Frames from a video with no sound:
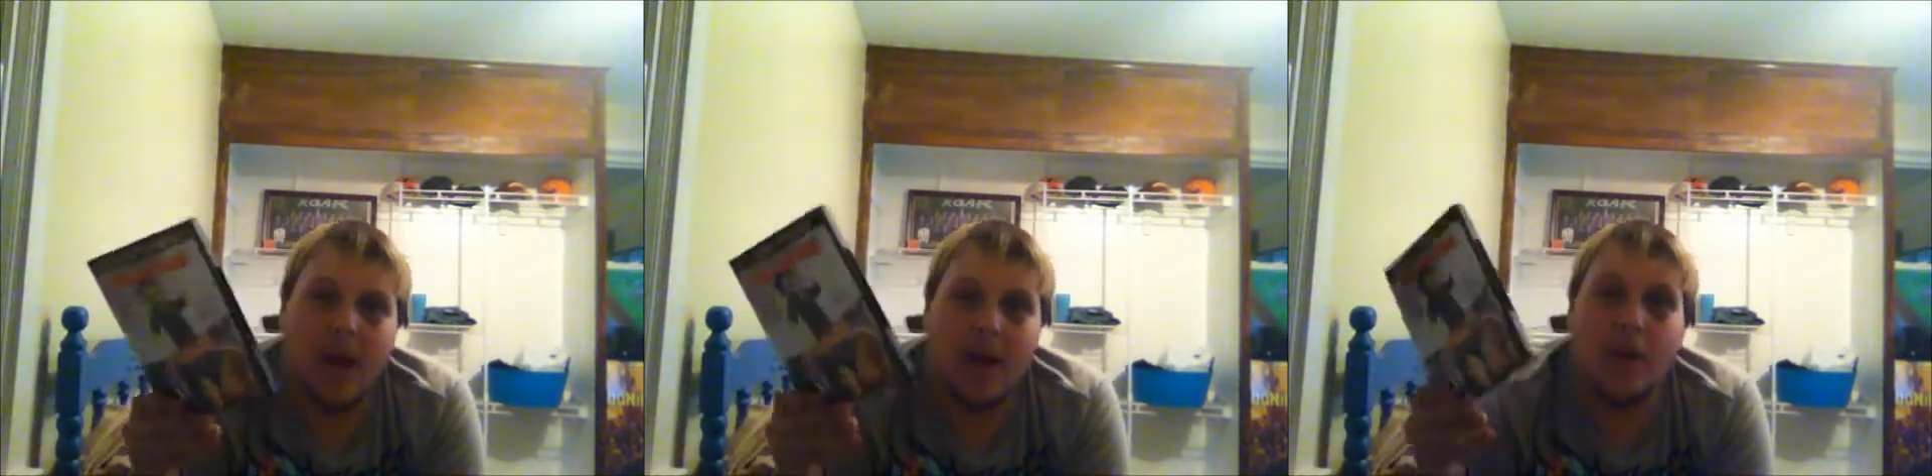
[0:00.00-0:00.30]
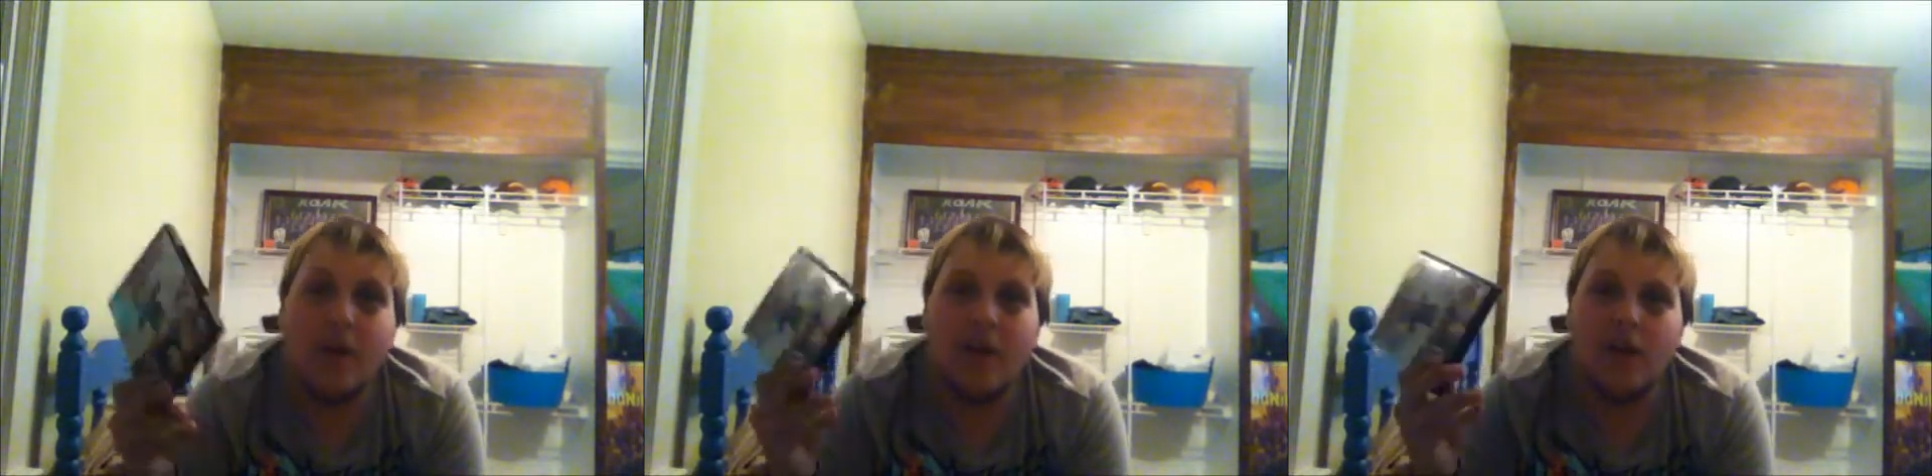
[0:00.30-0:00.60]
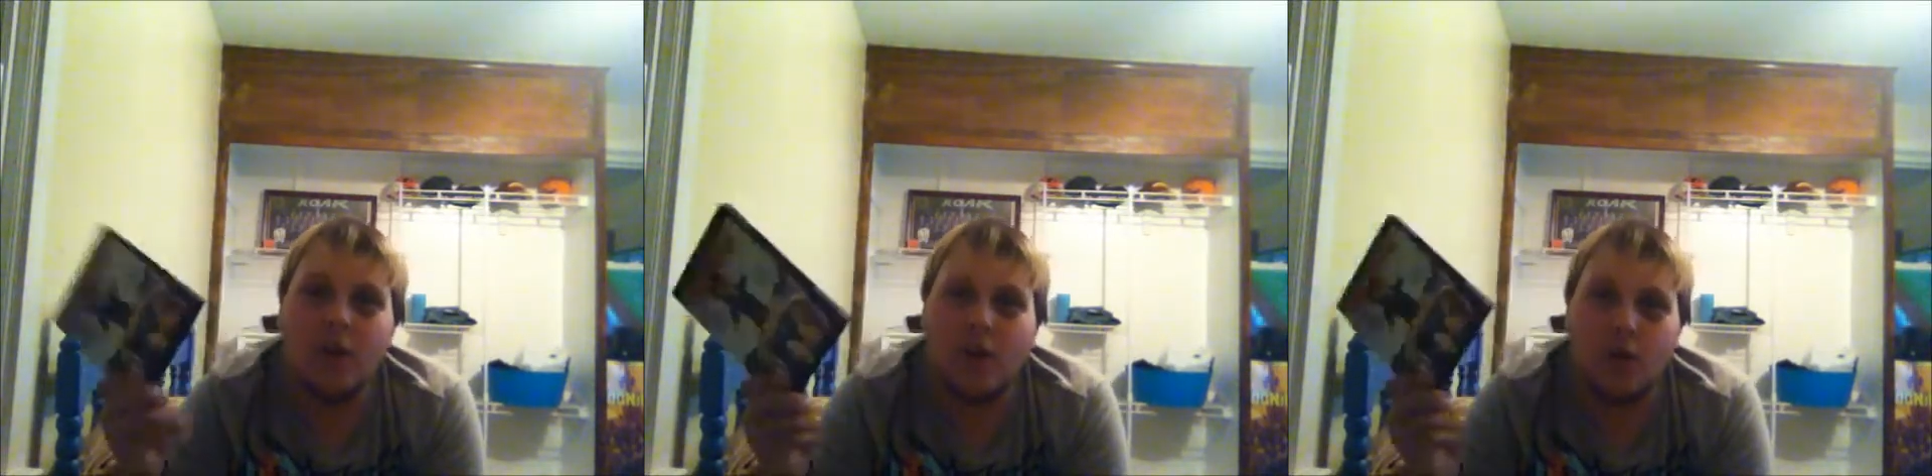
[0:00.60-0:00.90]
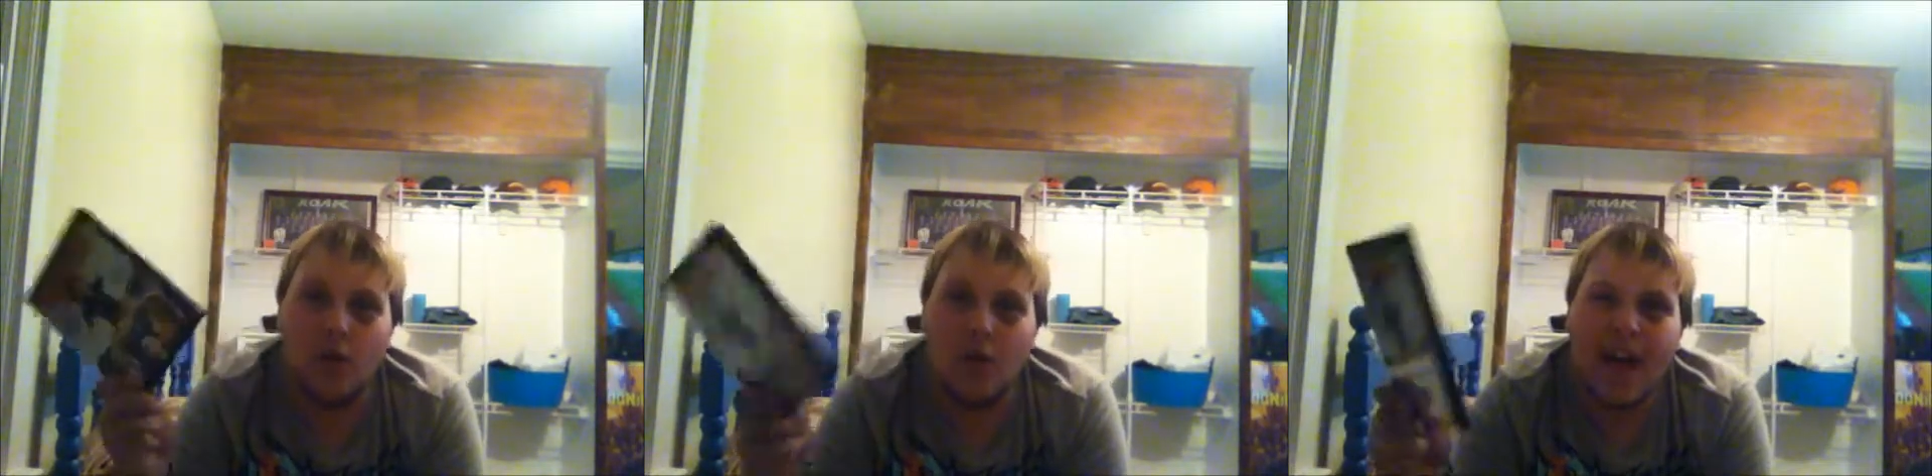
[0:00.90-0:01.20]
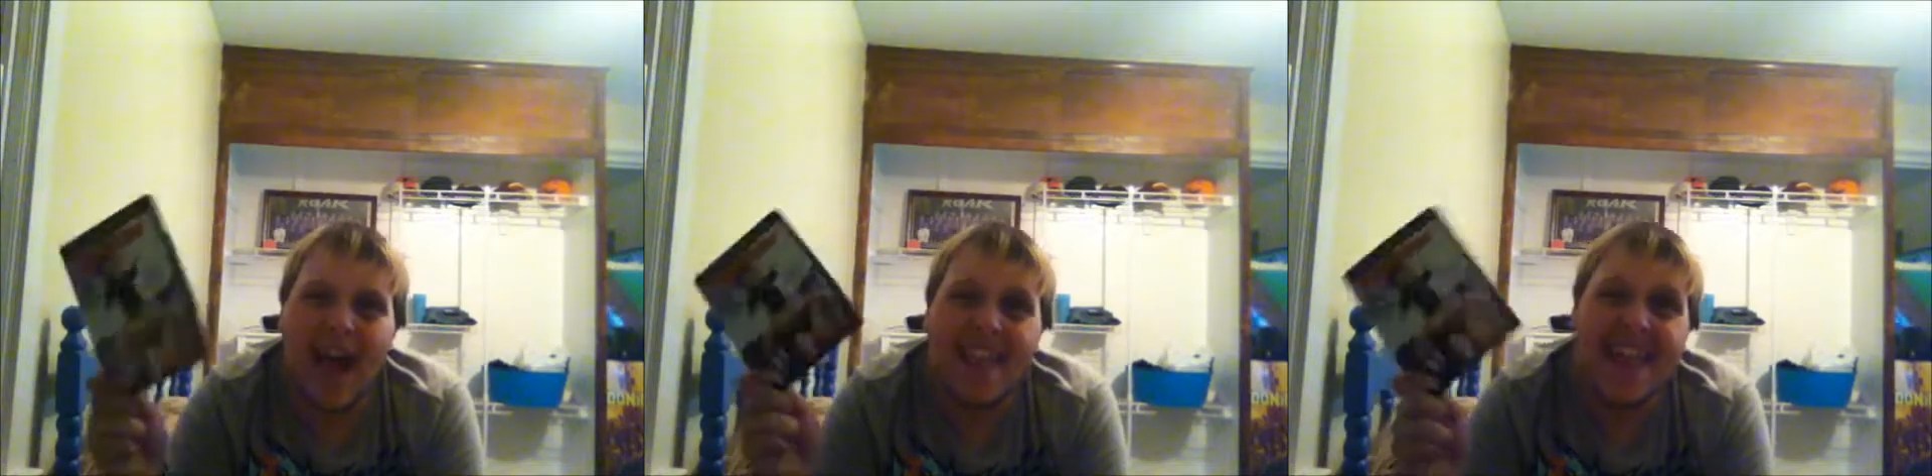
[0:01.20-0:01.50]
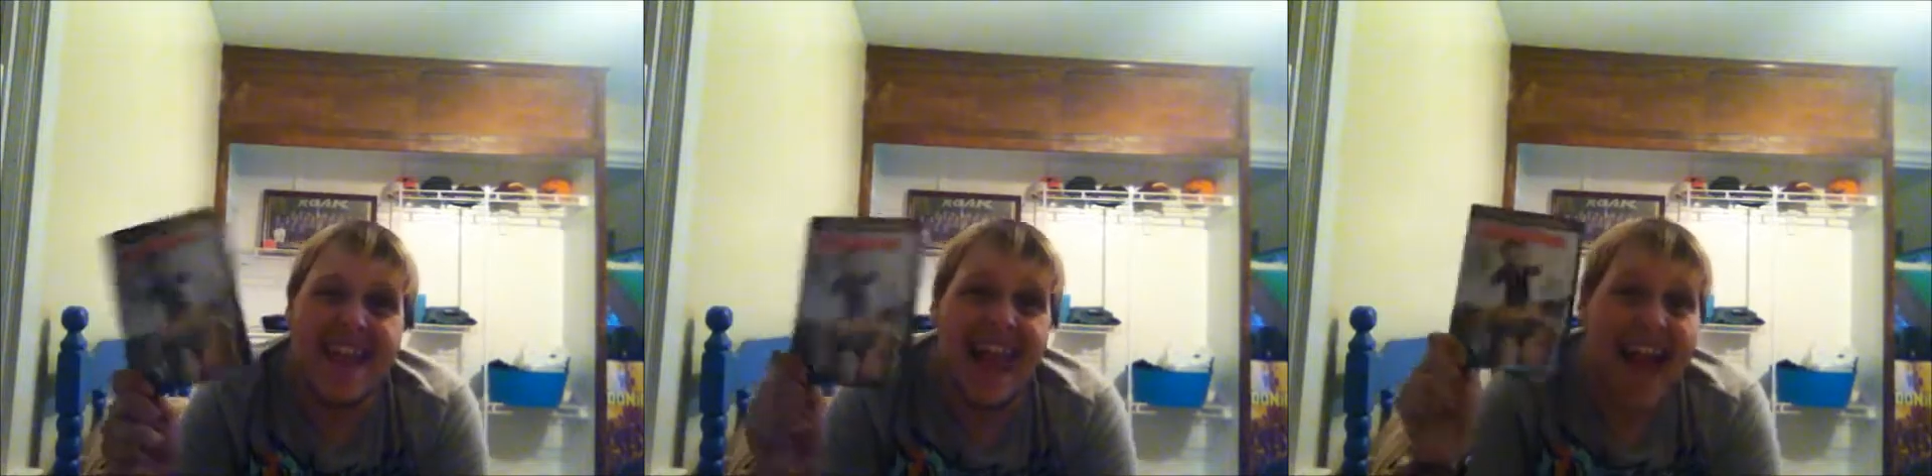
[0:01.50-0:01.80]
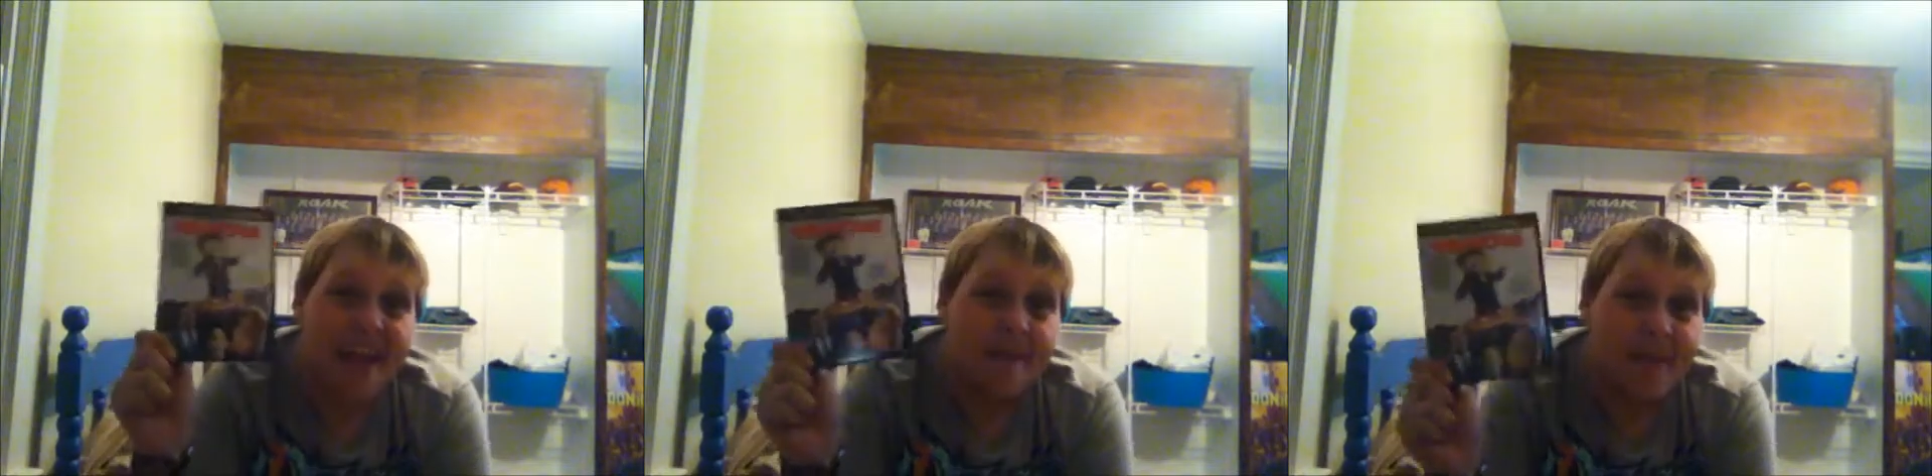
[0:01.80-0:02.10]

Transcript: you want to hear a little story? I did have